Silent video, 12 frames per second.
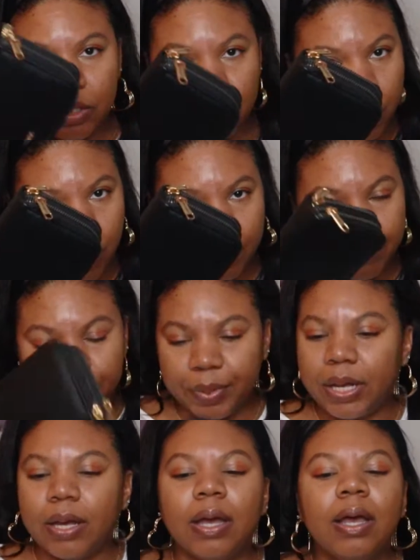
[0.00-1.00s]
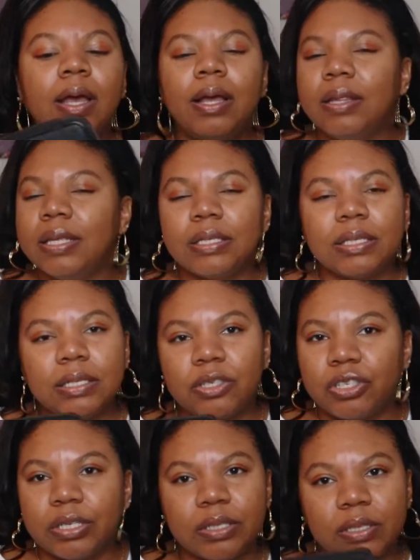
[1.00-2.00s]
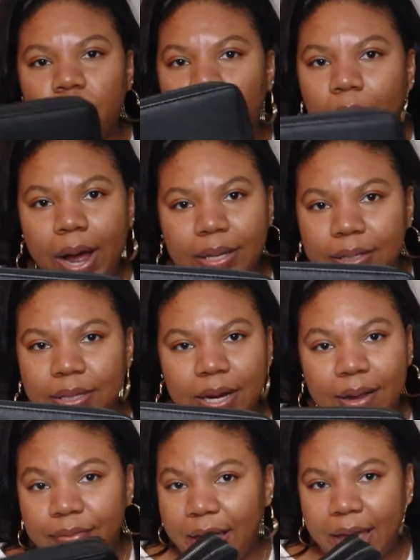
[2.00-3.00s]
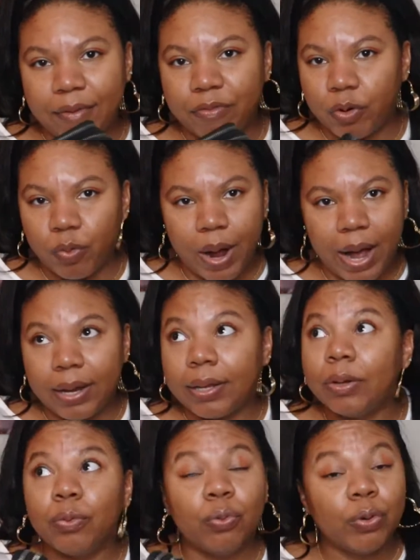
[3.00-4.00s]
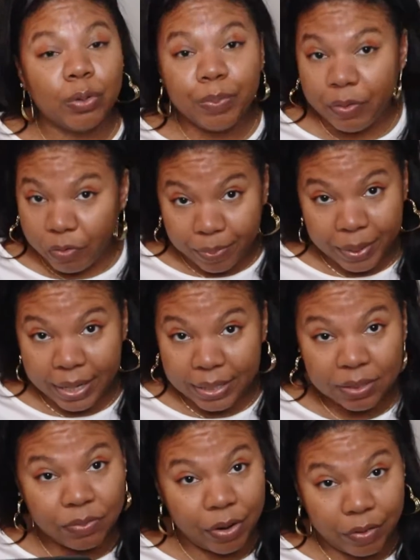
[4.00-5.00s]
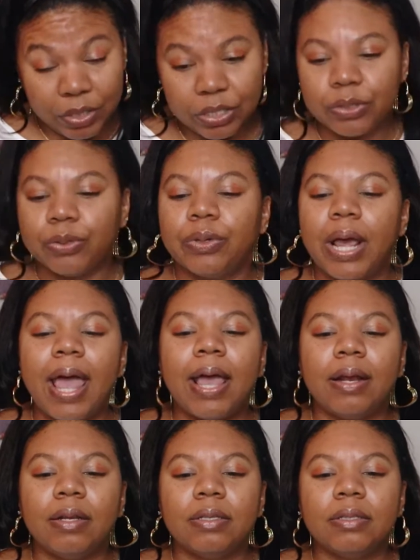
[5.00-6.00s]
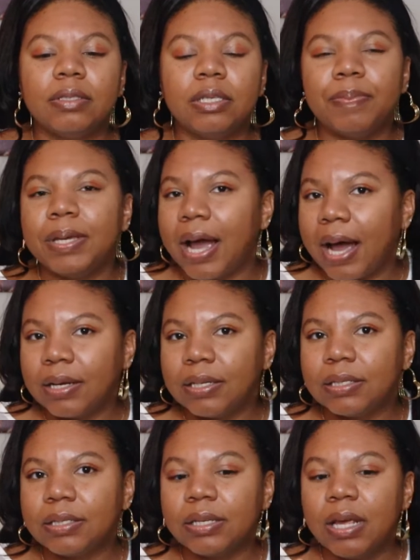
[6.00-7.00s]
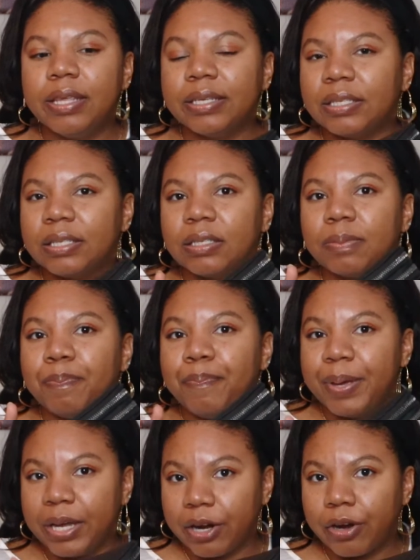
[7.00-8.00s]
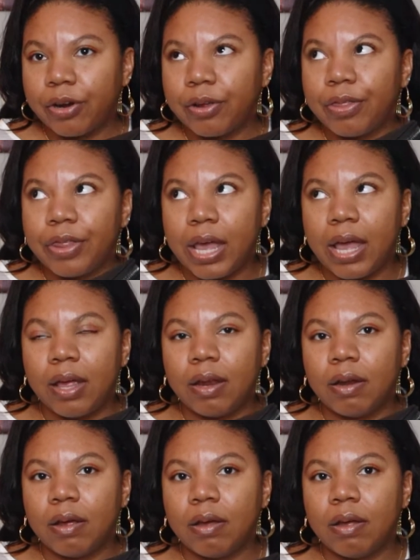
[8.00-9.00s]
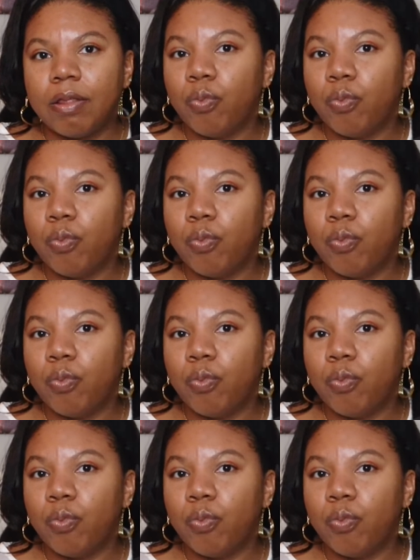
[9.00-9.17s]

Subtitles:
don't come for me. This is just a wallet that I've had for a while. It will be replaced very soon. And to be honest, this is bigger than